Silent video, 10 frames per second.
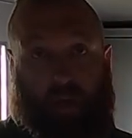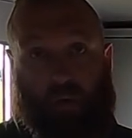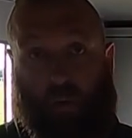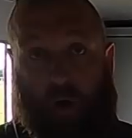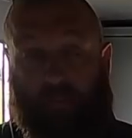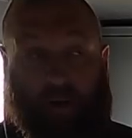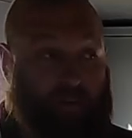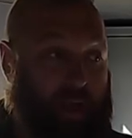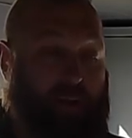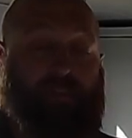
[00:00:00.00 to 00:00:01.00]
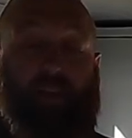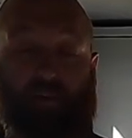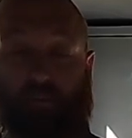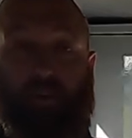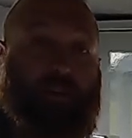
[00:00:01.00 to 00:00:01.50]
Don't quote me on that.
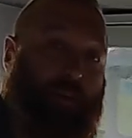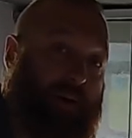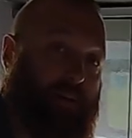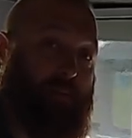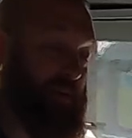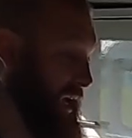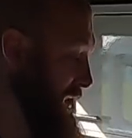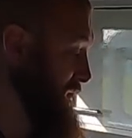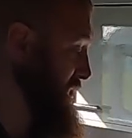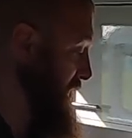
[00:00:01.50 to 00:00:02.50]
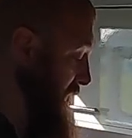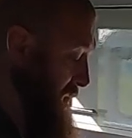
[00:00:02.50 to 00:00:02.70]
That's something to ask them yourselves.